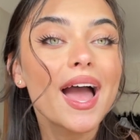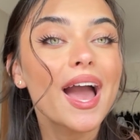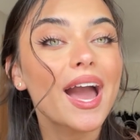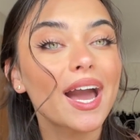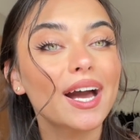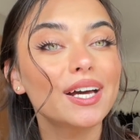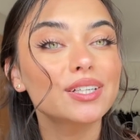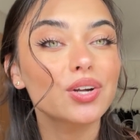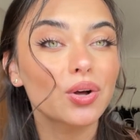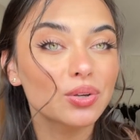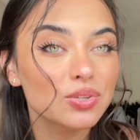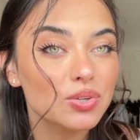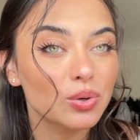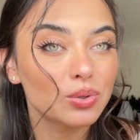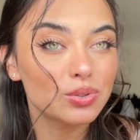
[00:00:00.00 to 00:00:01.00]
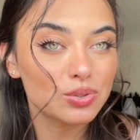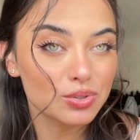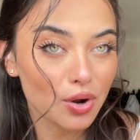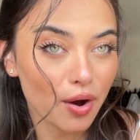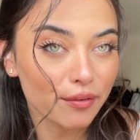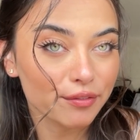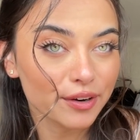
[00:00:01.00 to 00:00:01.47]
And also do
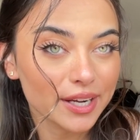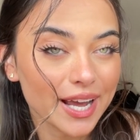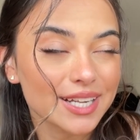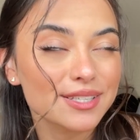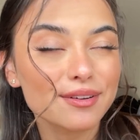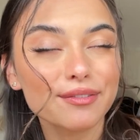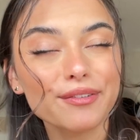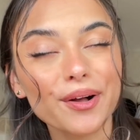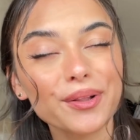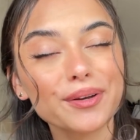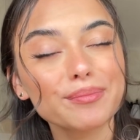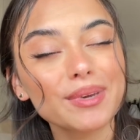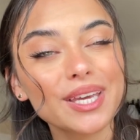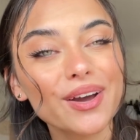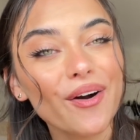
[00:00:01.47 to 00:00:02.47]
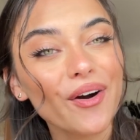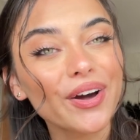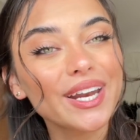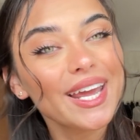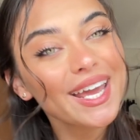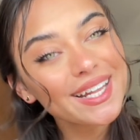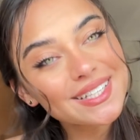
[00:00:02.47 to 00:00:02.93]
not forget to follow me
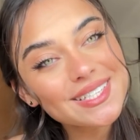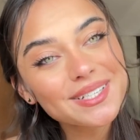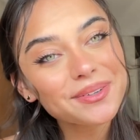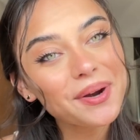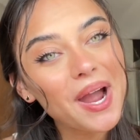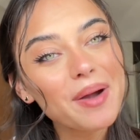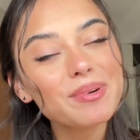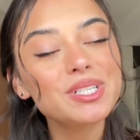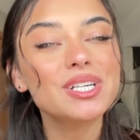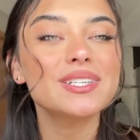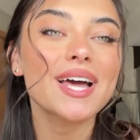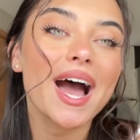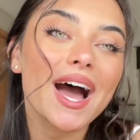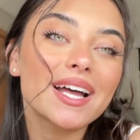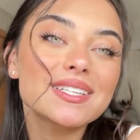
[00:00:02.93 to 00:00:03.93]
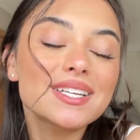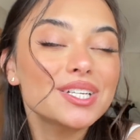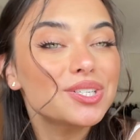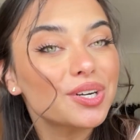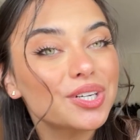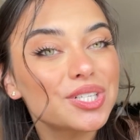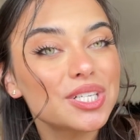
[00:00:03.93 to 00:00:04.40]
on Instagram, which is at
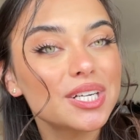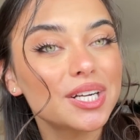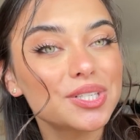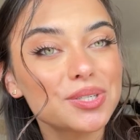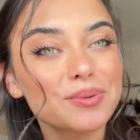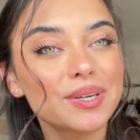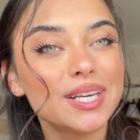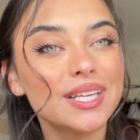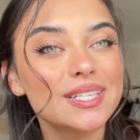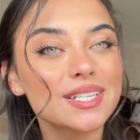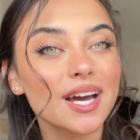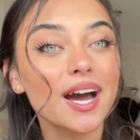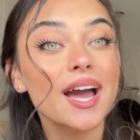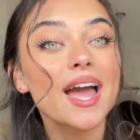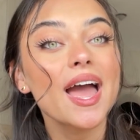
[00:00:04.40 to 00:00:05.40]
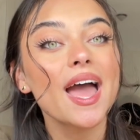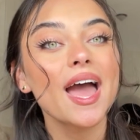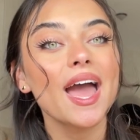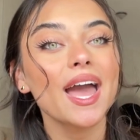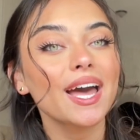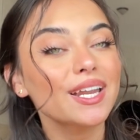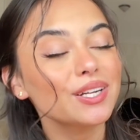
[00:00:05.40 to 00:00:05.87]
Giorgina Juanita
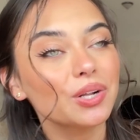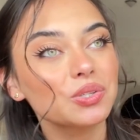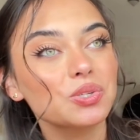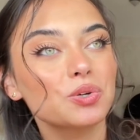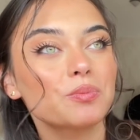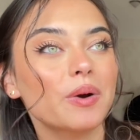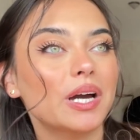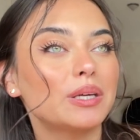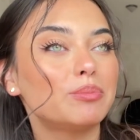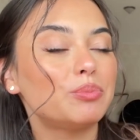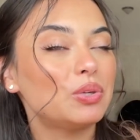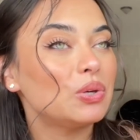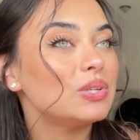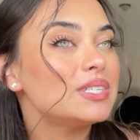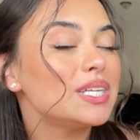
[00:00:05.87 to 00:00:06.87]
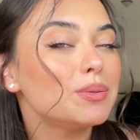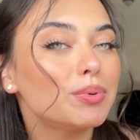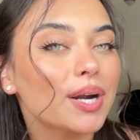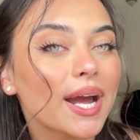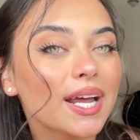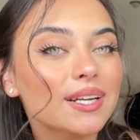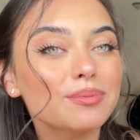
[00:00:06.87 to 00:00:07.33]
and also my beauty
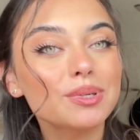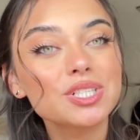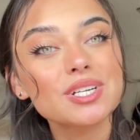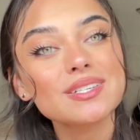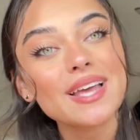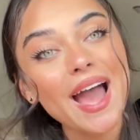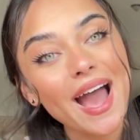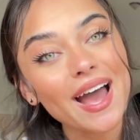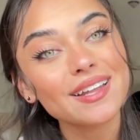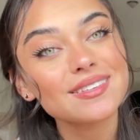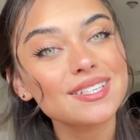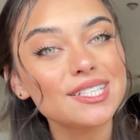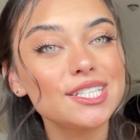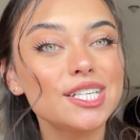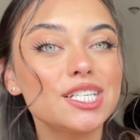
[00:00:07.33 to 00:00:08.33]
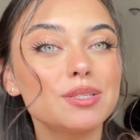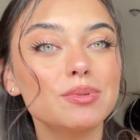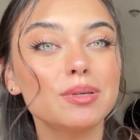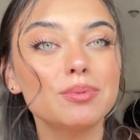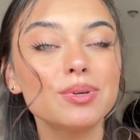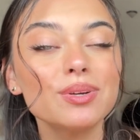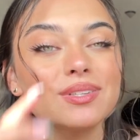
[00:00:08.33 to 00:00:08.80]
brand, which is at
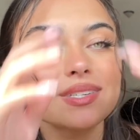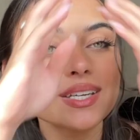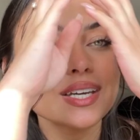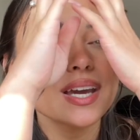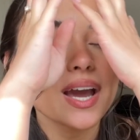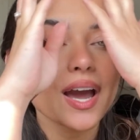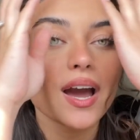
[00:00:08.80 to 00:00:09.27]
Gigibee Beauty.